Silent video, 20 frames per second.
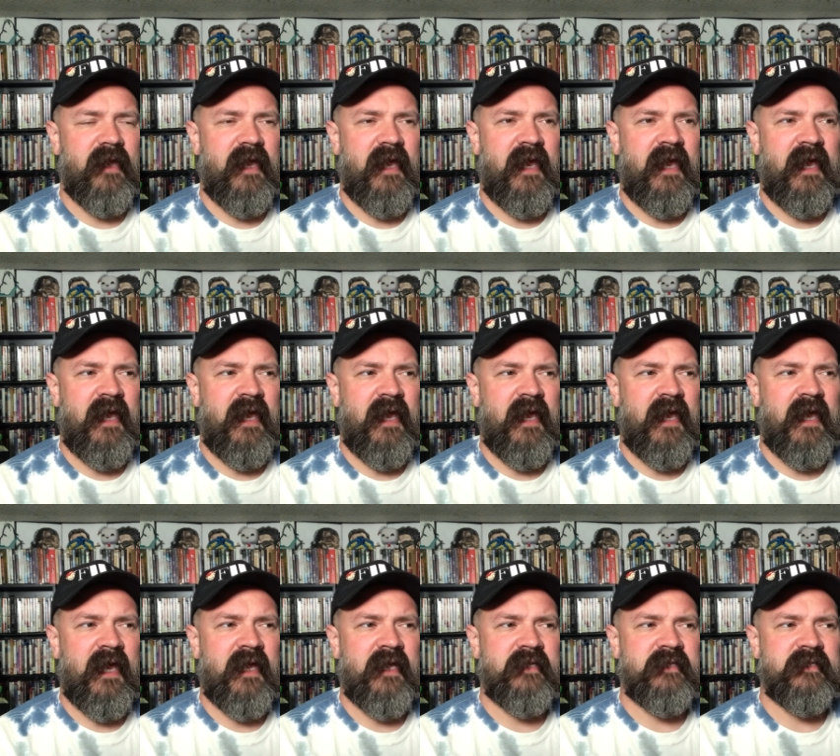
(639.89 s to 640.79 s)

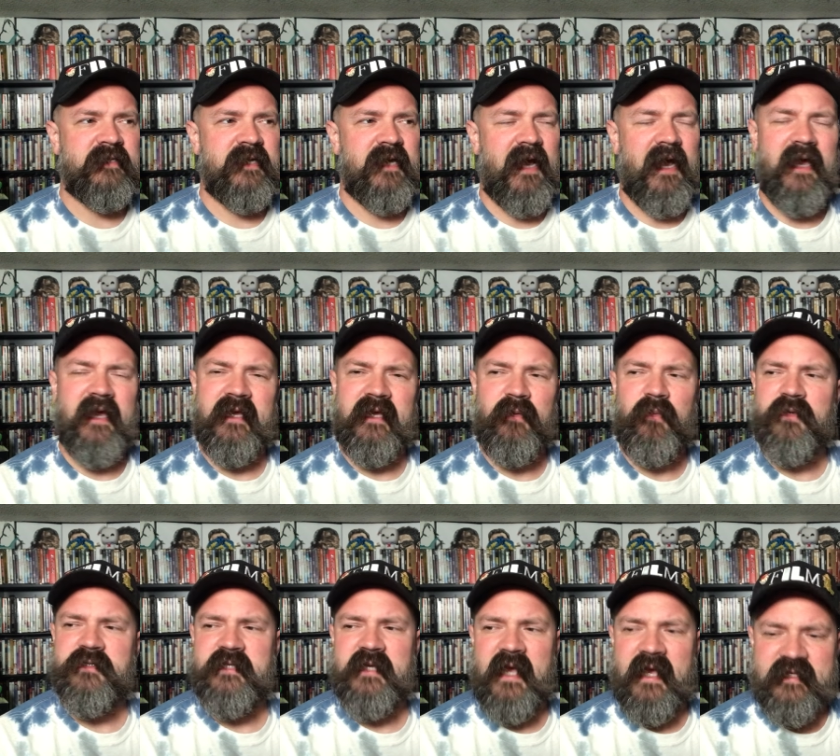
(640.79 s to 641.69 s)
and I
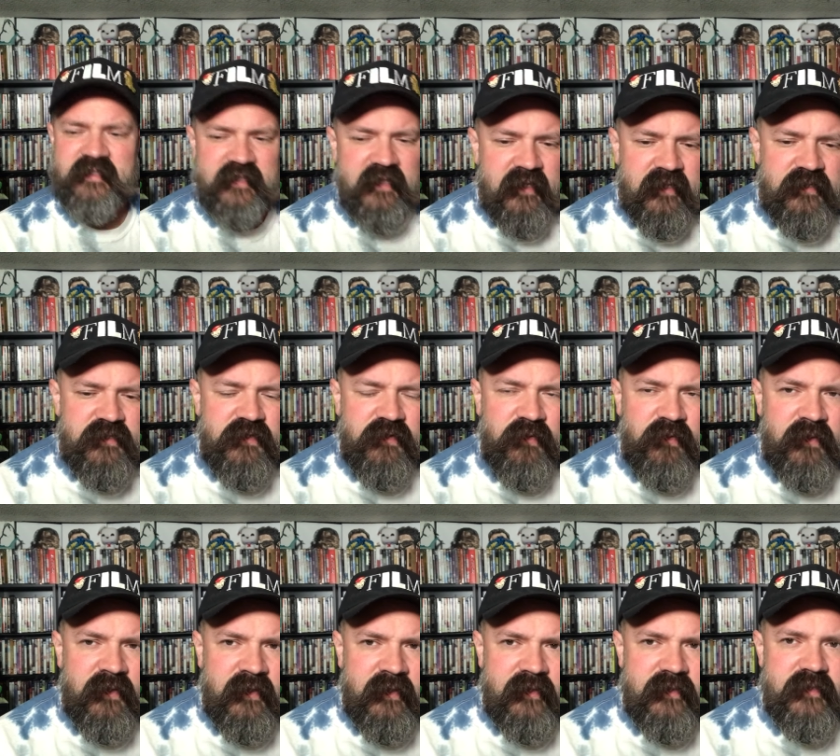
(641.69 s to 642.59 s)
wasn't as into
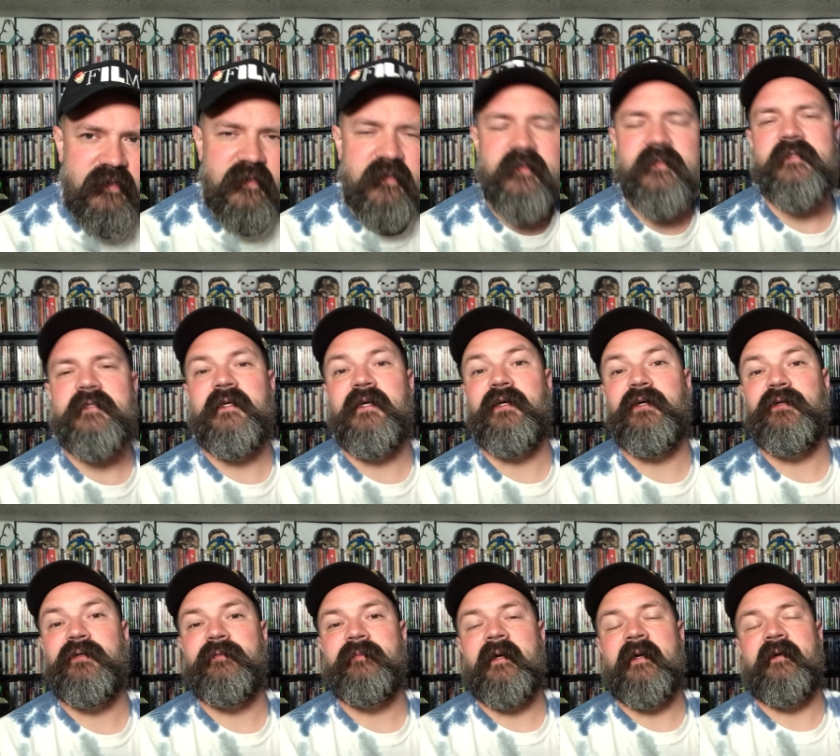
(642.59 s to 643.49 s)
it,
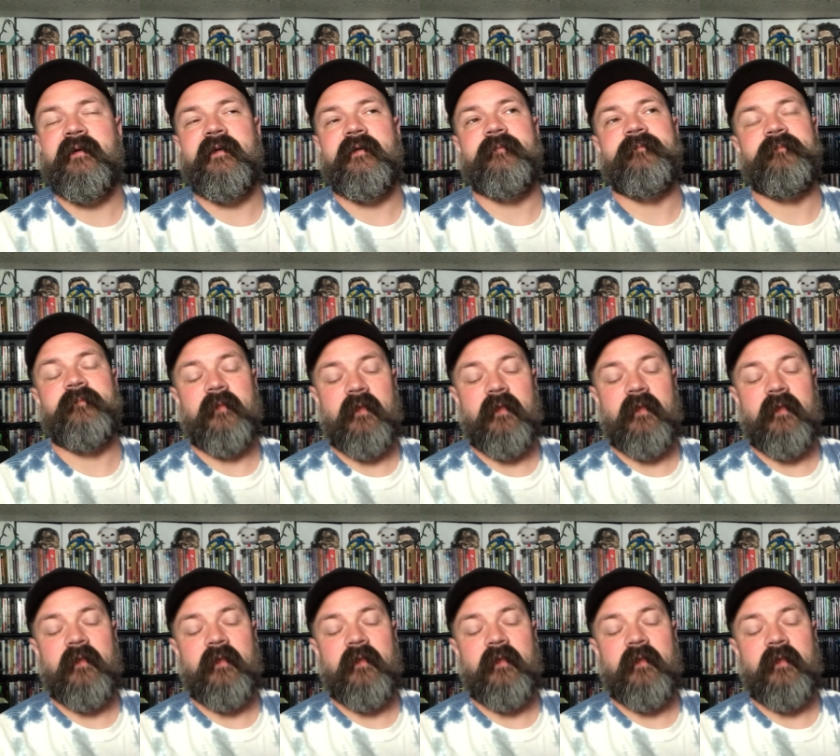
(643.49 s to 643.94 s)
so I don't know.